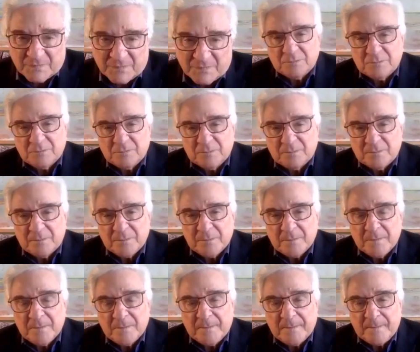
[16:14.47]

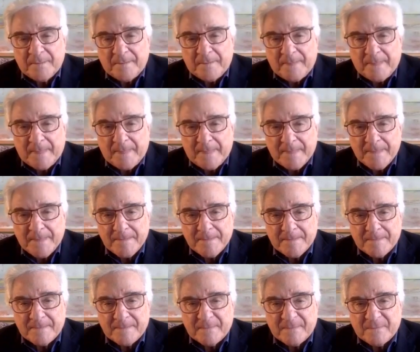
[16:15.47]

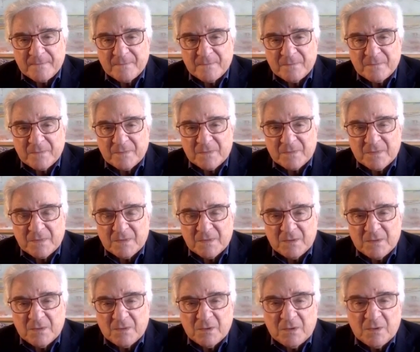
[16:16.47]

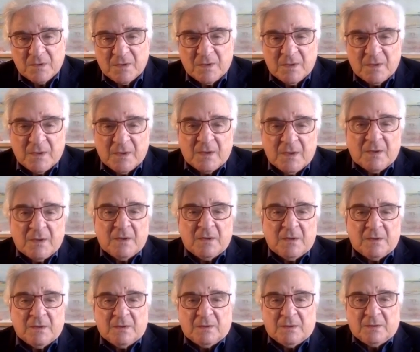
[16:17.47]

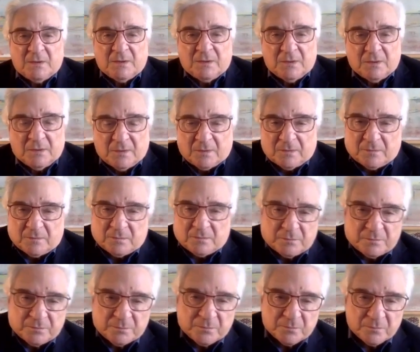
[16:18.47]

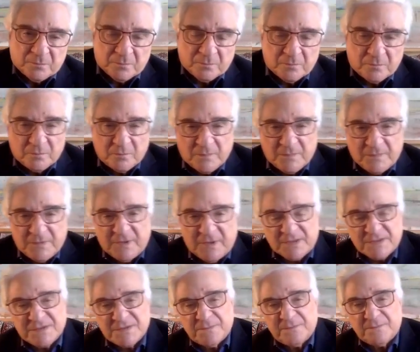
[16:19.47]

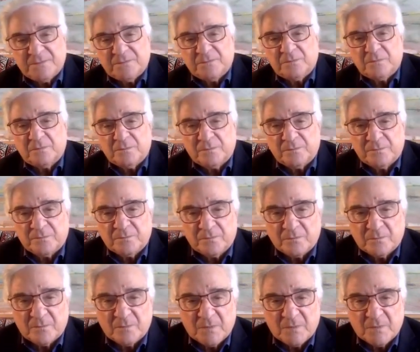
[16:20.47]
This person isn't speaking.